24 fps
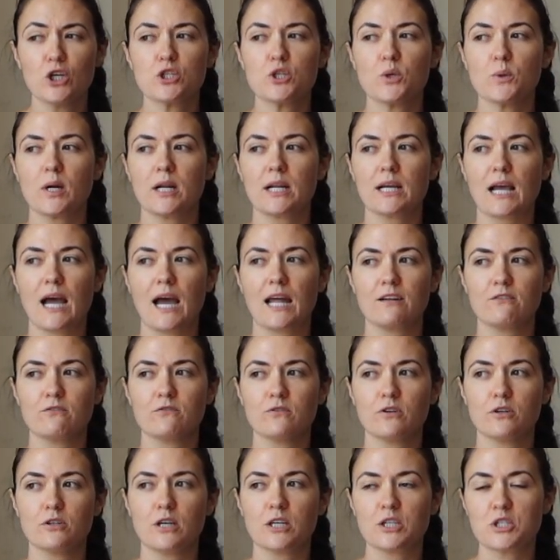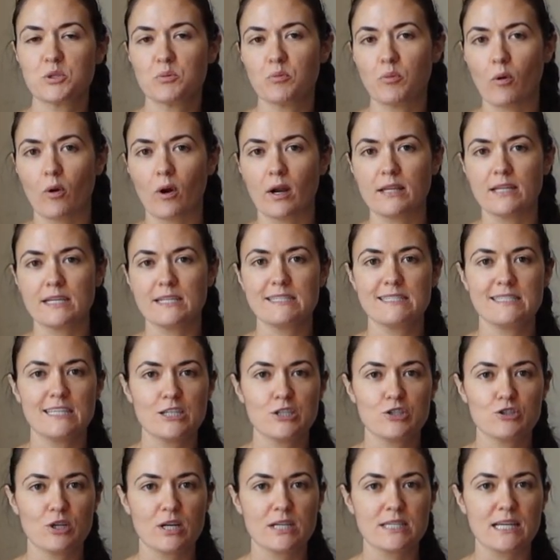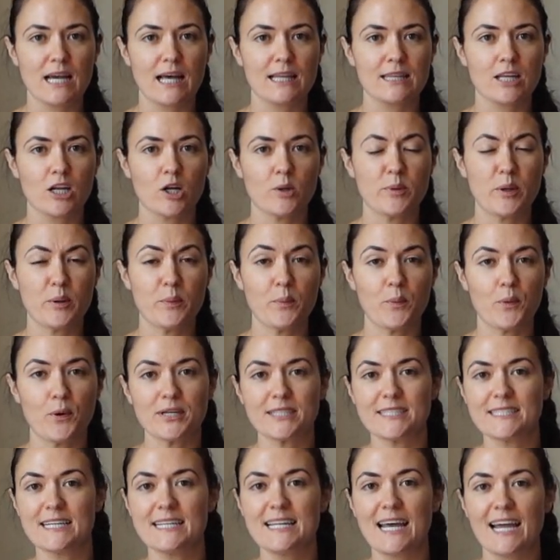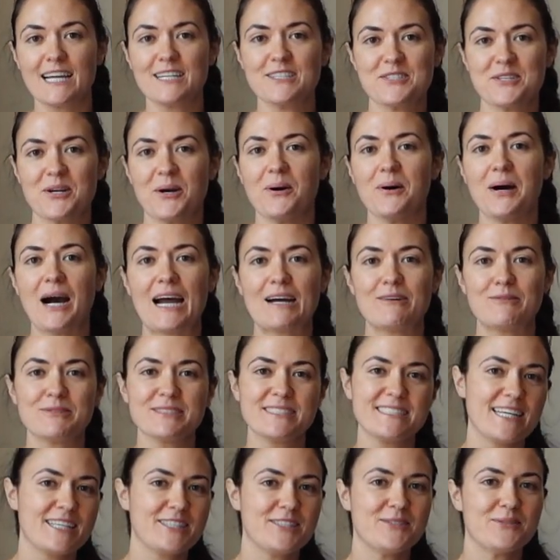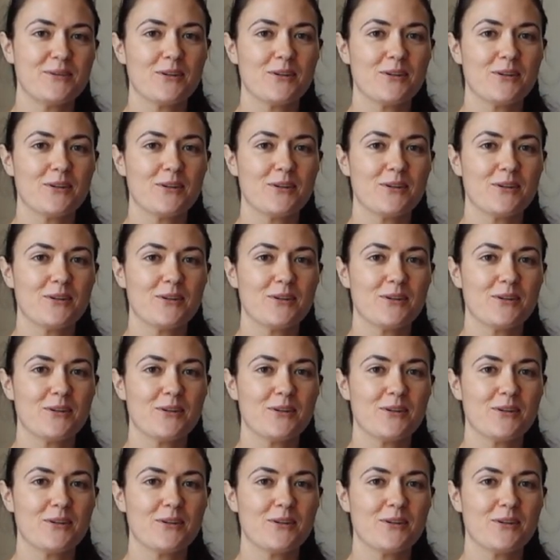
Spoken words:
So we're gonna kind of explore this district a little bit more today. So I will take you